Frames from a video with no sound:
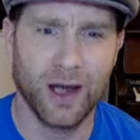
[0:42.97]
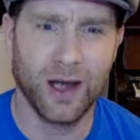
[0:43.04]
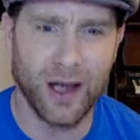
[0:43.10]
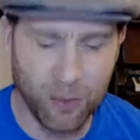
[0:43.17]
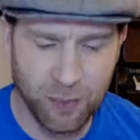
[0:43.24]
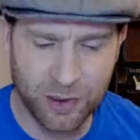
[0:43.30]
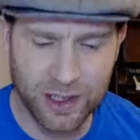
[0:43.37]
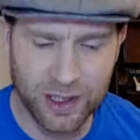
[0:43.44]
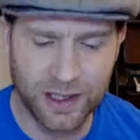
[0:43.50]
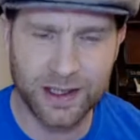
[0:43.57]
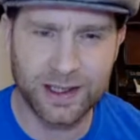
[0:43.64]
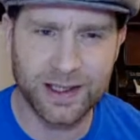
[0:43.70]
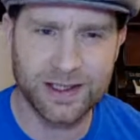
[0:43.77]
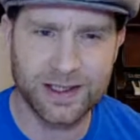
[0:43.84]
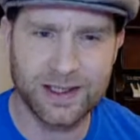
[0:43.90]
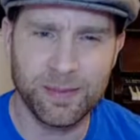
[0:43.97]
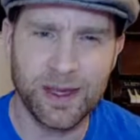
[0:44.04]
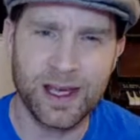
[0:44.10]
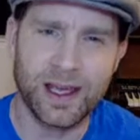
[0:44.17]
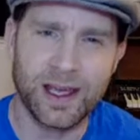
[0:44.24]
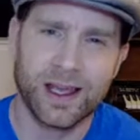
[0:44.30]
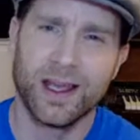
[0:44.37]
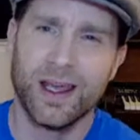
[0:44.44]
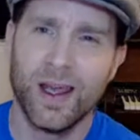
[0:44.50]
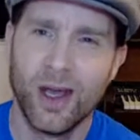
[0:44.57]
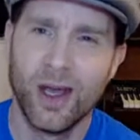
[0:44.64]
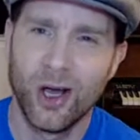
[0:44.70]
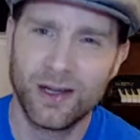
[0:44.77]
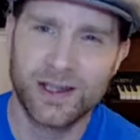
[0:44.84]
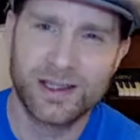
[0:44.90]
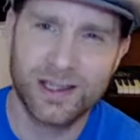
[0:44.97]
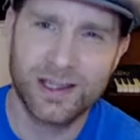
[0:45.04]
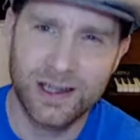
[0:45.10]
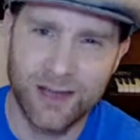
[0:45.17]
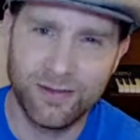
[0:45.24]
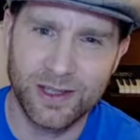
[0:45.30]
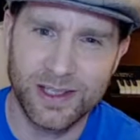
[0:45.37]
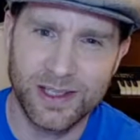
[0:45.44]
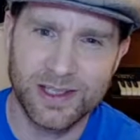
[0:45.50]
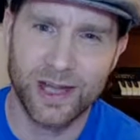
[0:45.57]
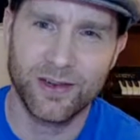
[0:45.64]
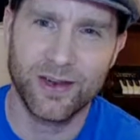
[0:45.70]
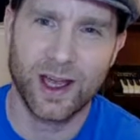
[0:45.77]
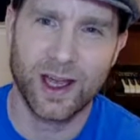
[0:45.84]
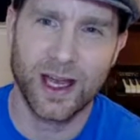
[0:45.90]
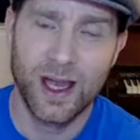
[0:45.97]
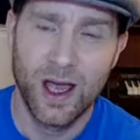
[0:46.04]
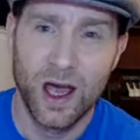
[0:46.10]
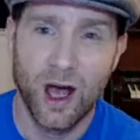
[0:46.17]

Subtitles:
How brilliant it is to be here on this lovely Sunday.